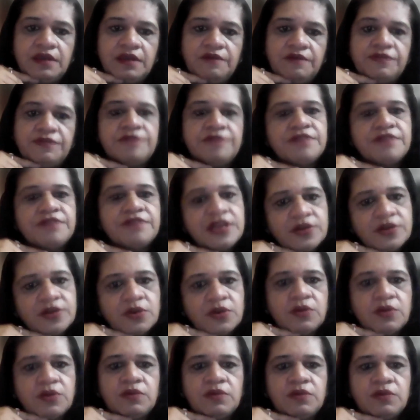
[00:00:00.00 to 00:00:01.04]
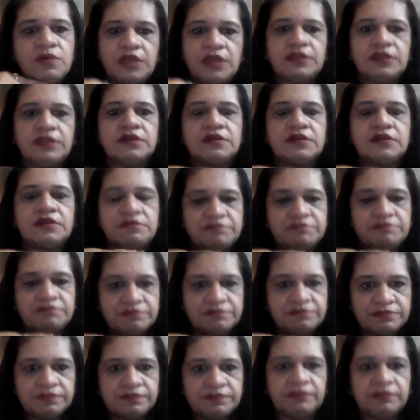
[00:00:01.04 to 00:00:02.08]
we will know the
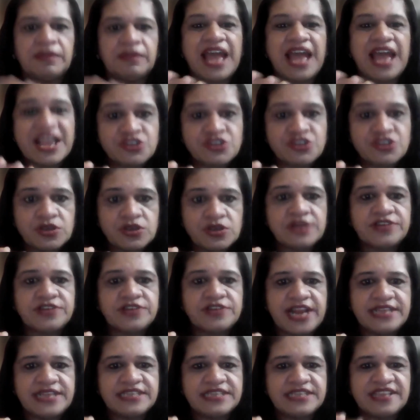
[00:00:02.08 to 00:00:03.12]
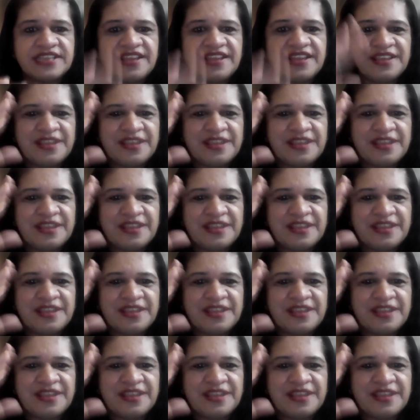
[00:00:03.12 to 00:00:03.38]
actual trends